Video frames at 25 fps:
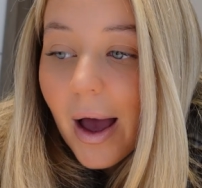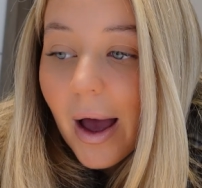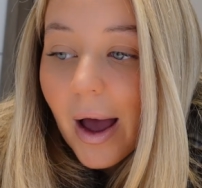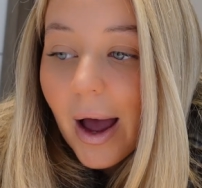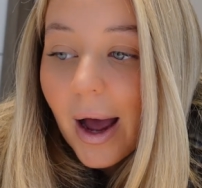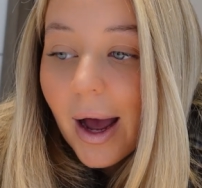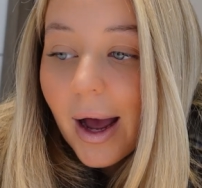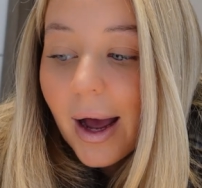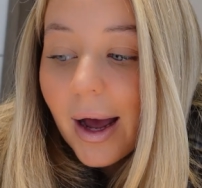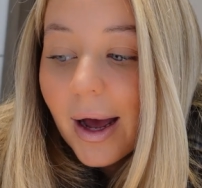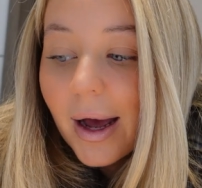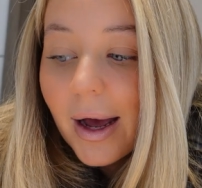
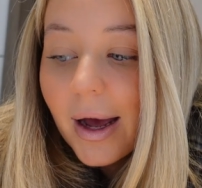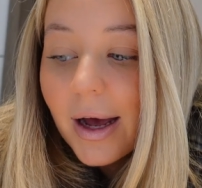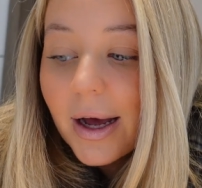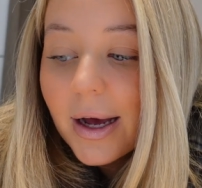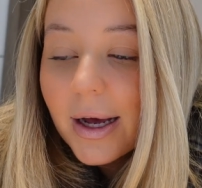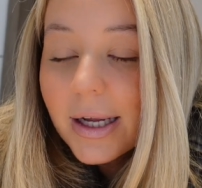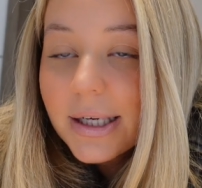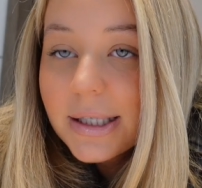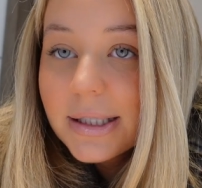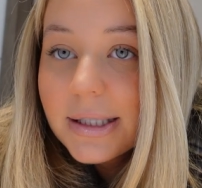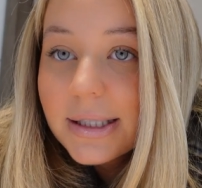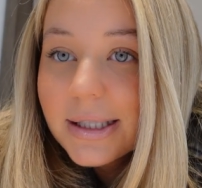
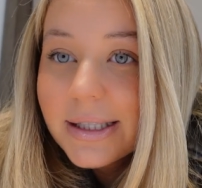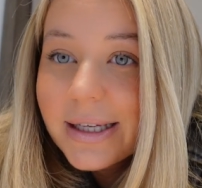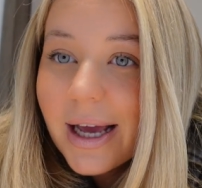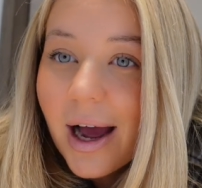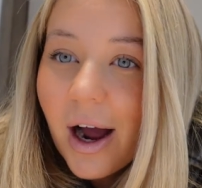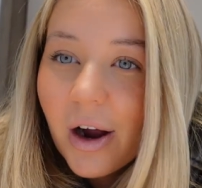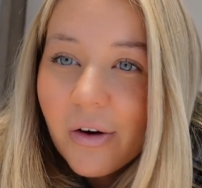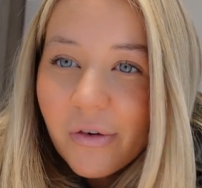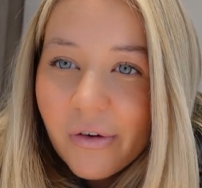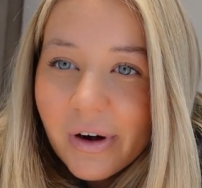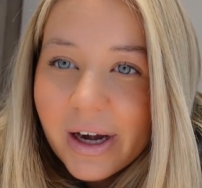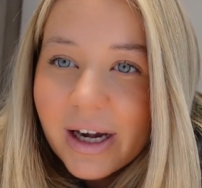And
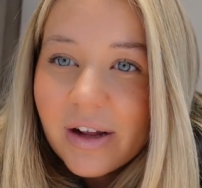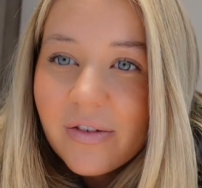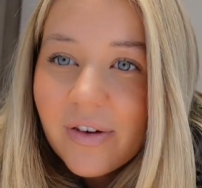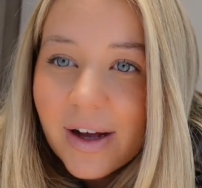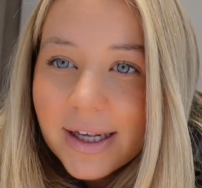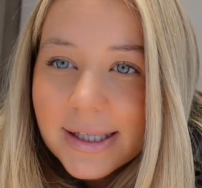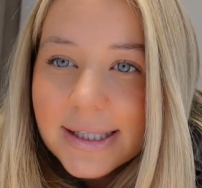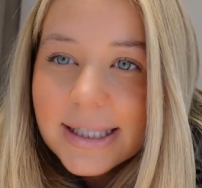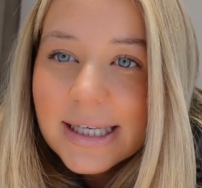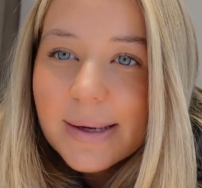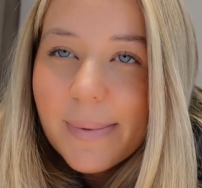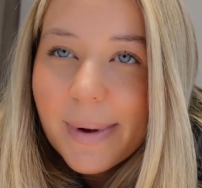yeah, I really
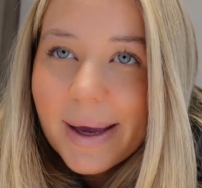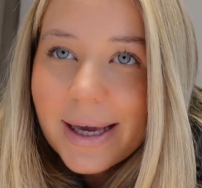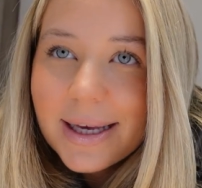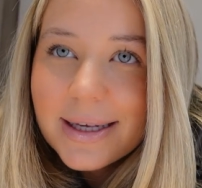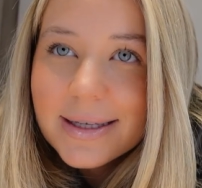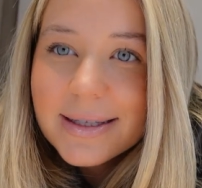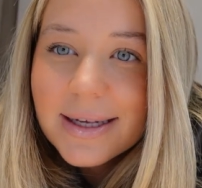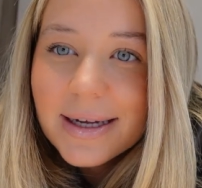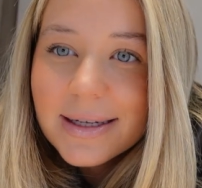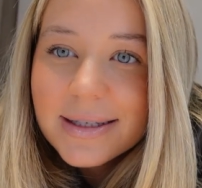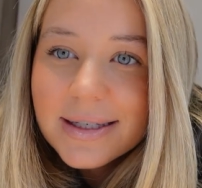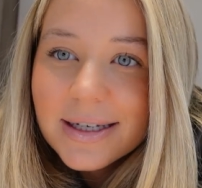fancy
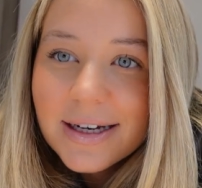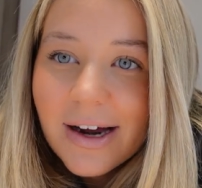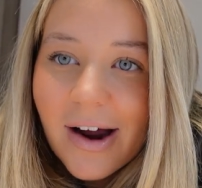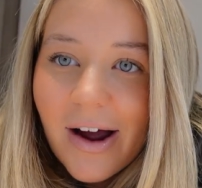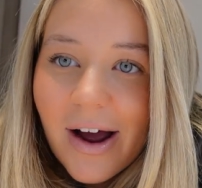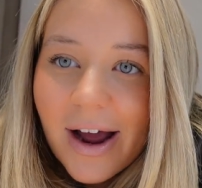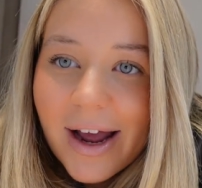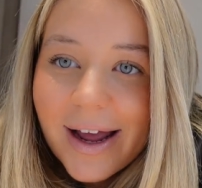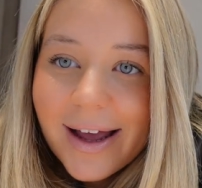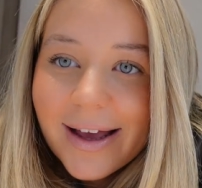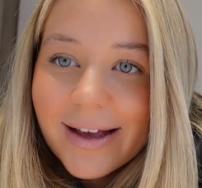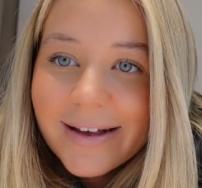pizza
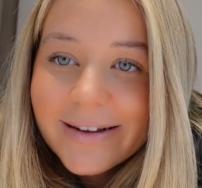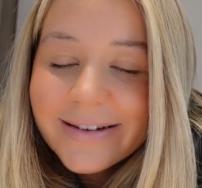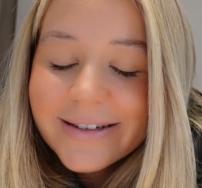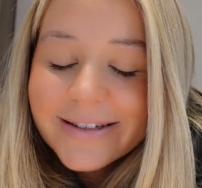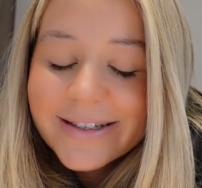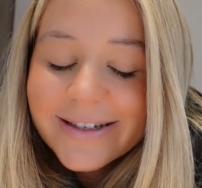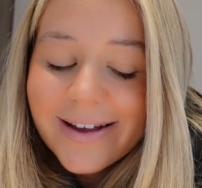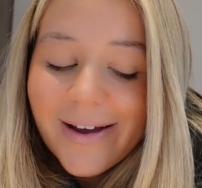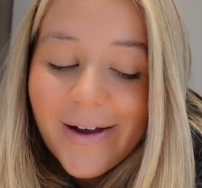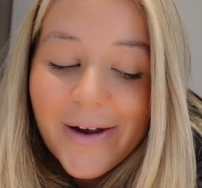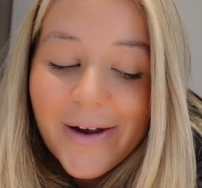tonight, so